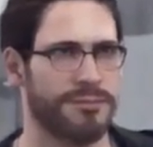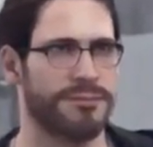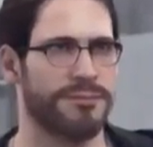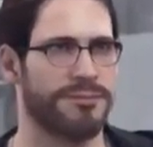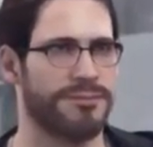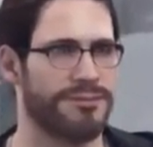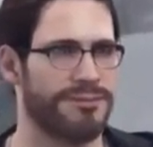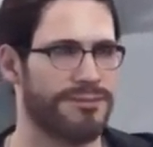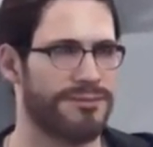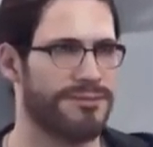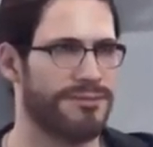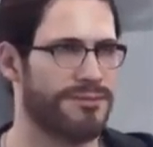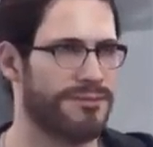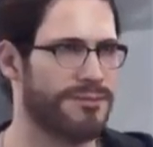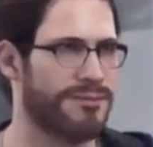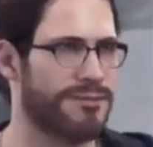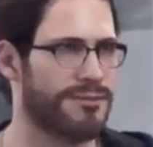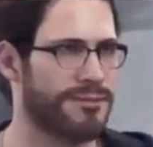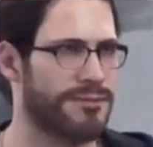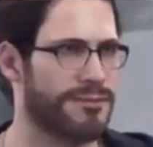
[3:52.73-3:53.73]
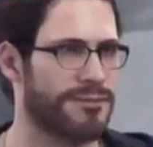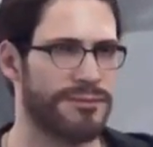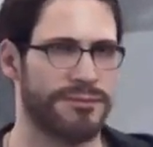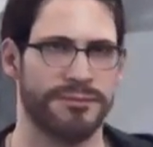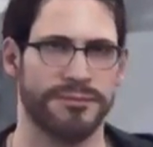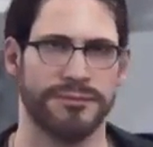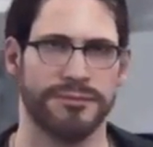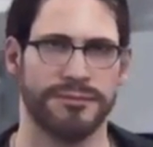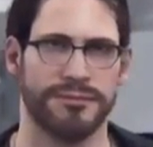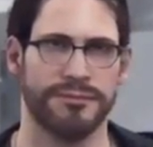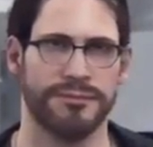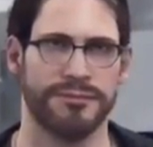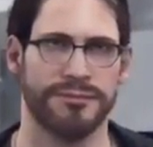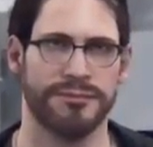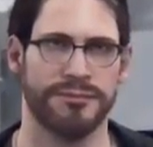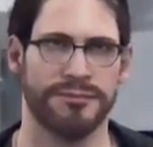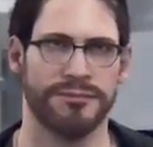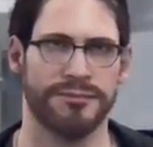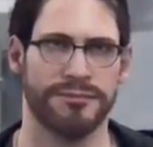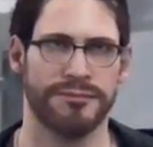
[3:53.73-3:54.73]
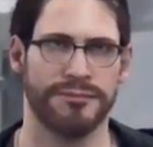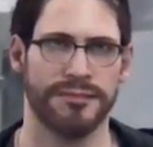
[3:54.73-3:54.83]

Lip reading: (no one is talking)